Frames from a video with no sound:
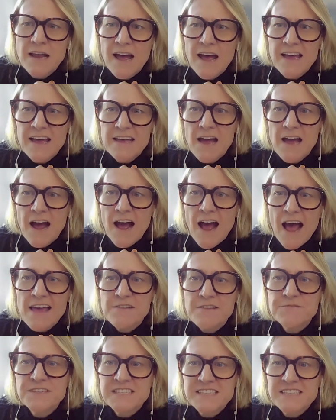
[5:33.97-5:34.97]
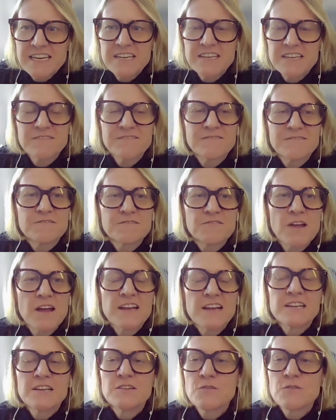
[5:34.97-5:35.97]
I have seen
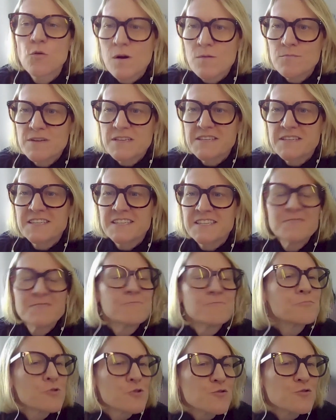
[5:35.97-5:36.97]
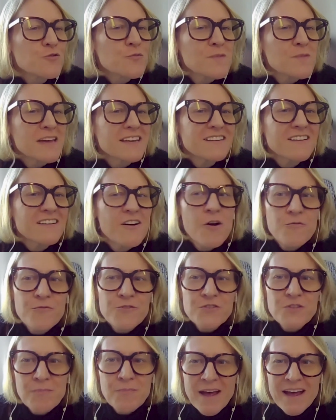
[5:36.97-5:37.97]
an enormous improvement over
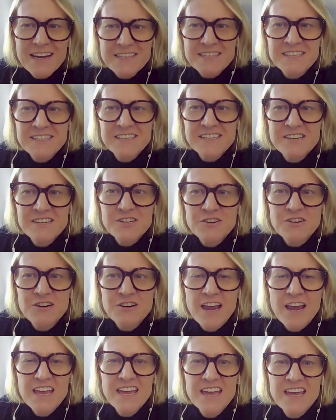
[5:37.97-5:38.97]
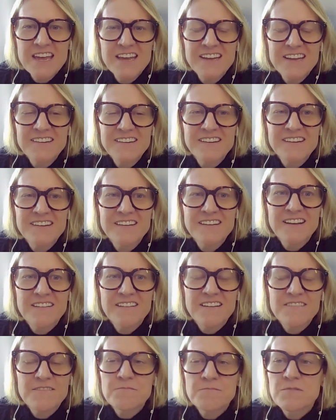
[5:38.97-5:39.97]
the past year in
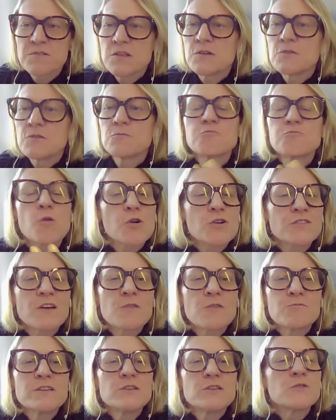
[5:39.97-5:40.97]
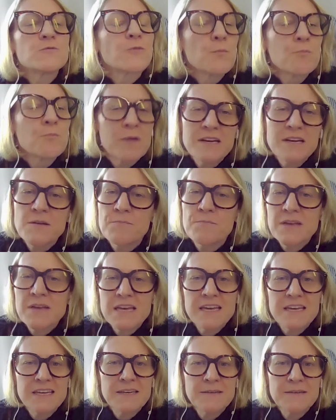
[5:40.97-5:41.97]
the work that we do for
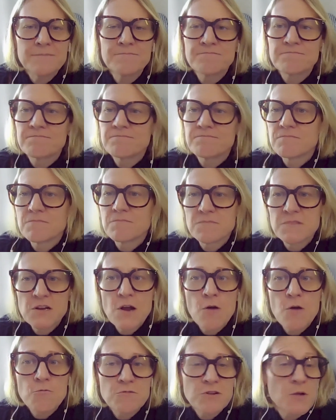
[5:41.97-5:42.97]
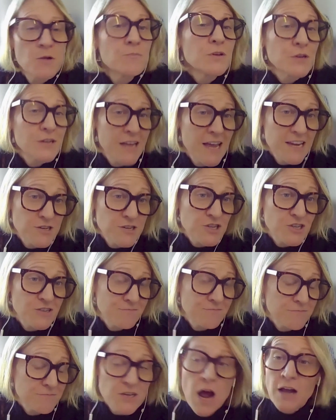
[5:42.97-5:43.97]
B2B, you know,
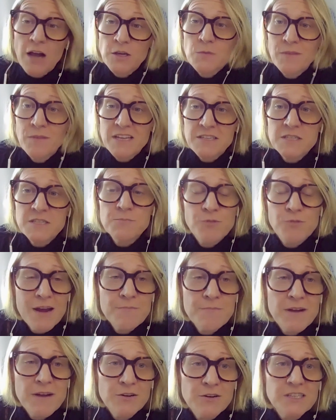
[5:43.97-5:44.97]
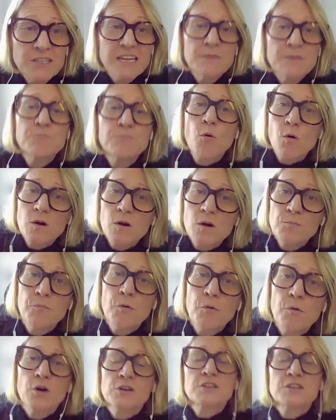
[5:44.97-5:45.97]
communication documents, primarily board
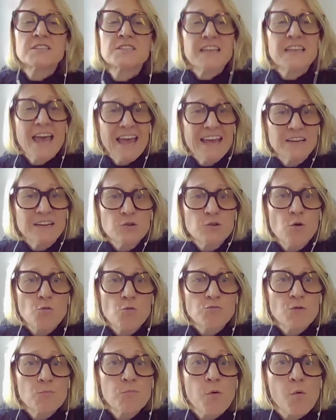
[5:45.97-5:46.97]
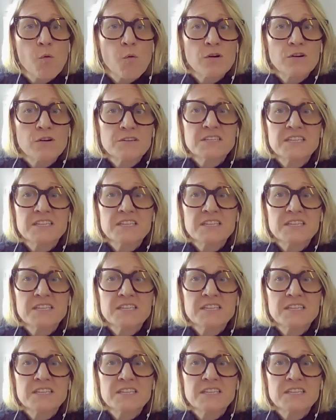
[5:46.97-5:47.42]
books, annual report,